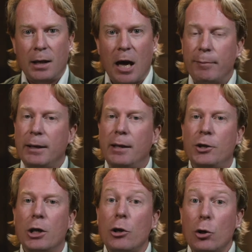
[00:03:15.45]
I've been
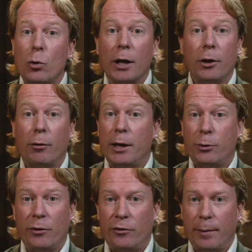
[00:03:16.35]
teaching a new
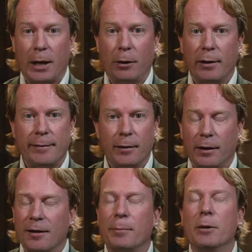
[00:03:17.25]
undergraduate seminar recently.
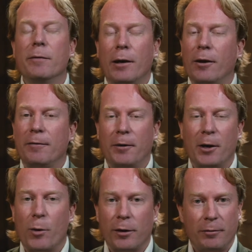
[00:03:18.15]
It's been very, very
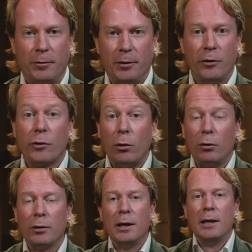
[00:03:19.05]
wonderful. It's
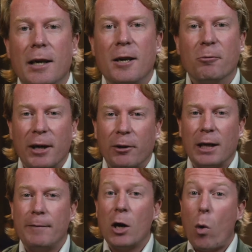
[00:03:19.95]
called
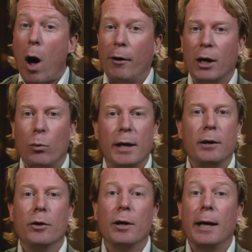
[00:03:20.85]
Rhetoric of Inquiry: Where Do
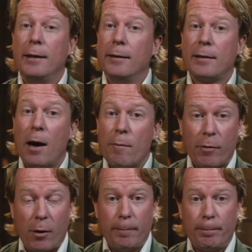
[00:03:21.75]
Good Ideas Come
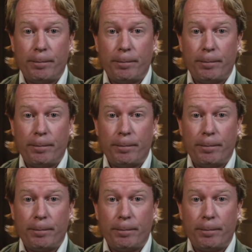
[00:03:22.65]
From?